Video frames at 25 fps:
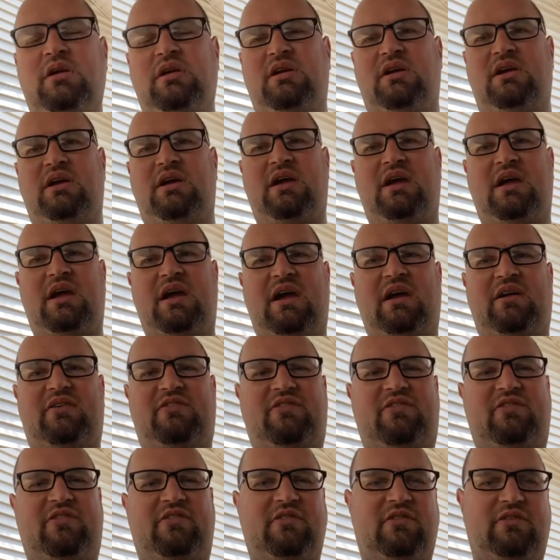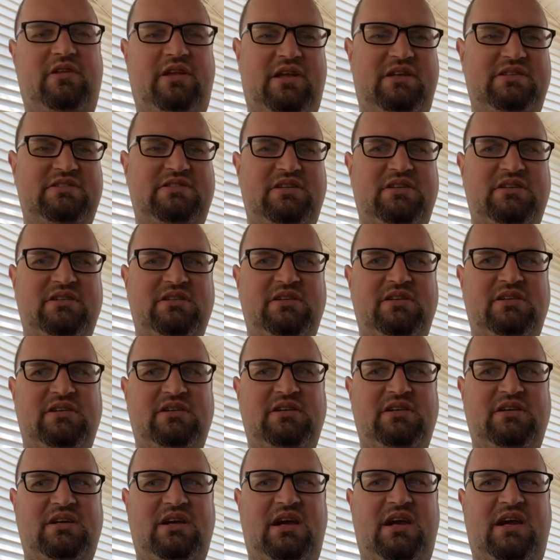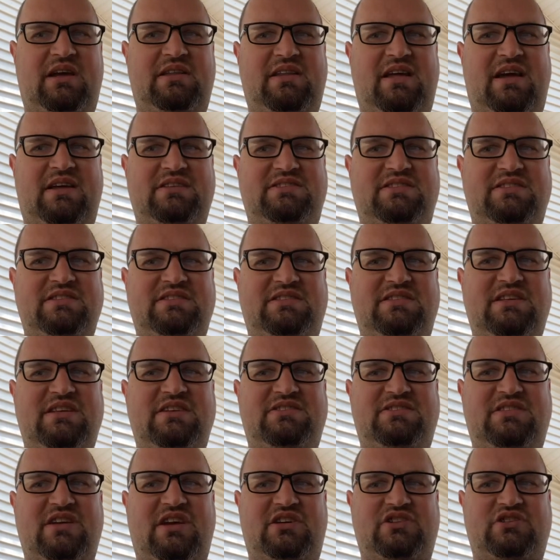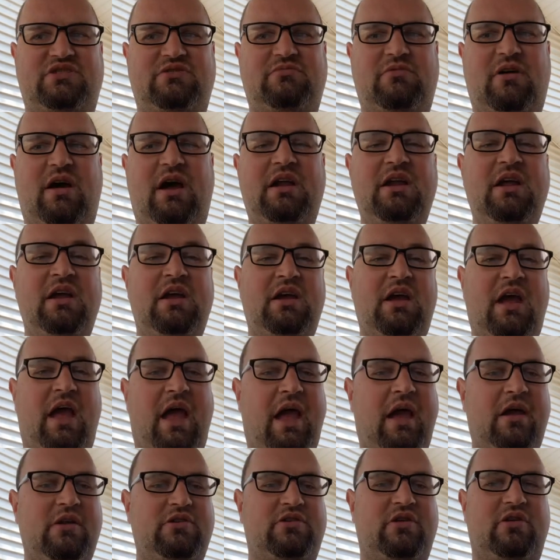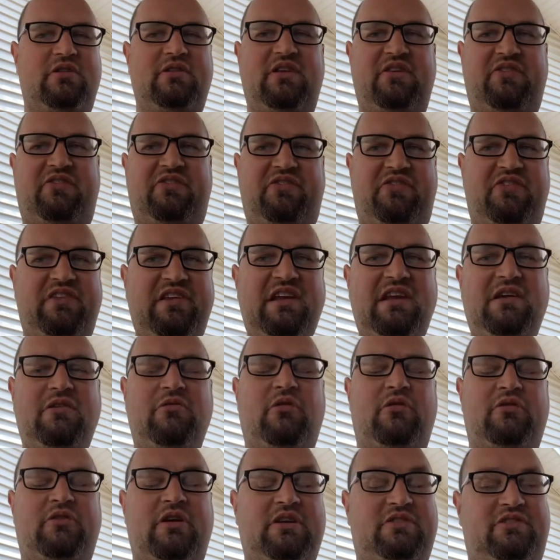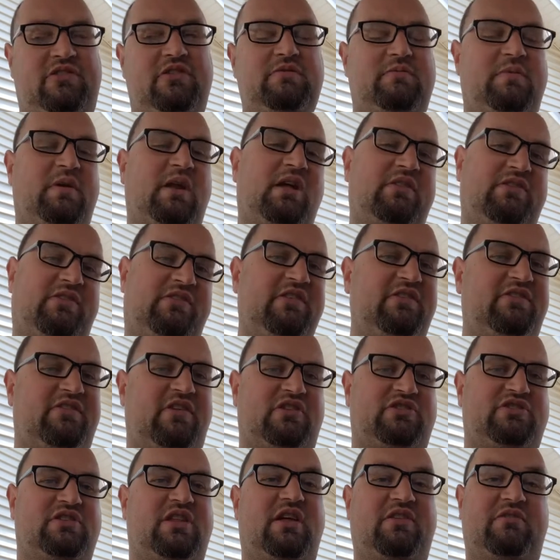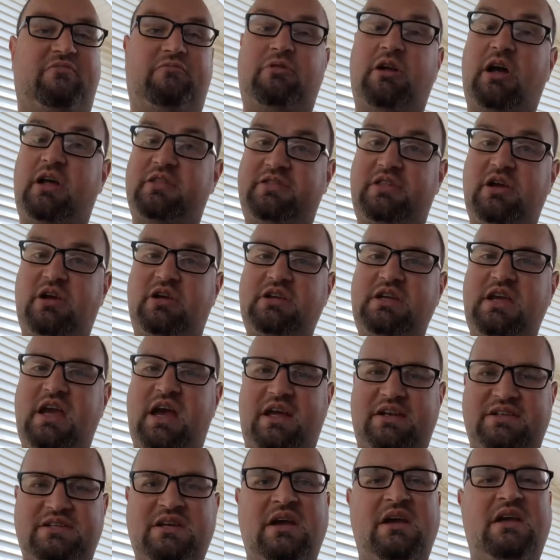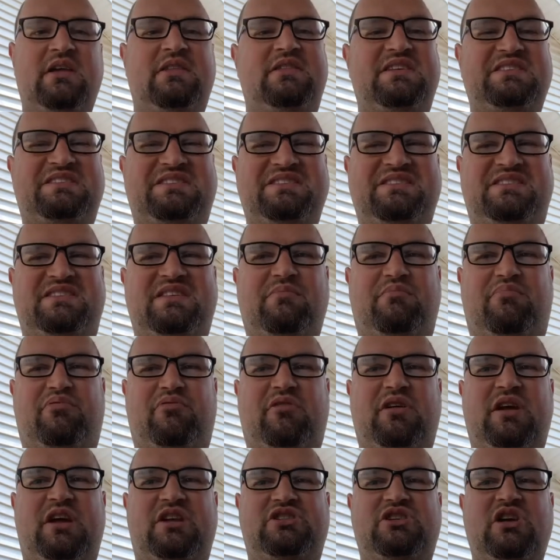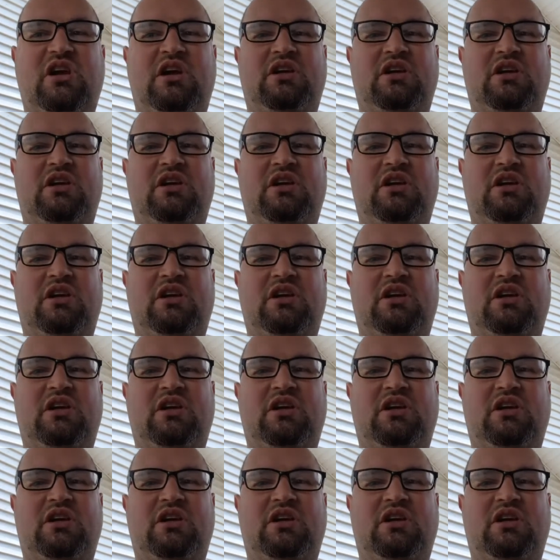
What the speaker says: Excellent. And that's the C section, right? And during the C, or excuse me, not the C section, we're not there yet. This is the bridge.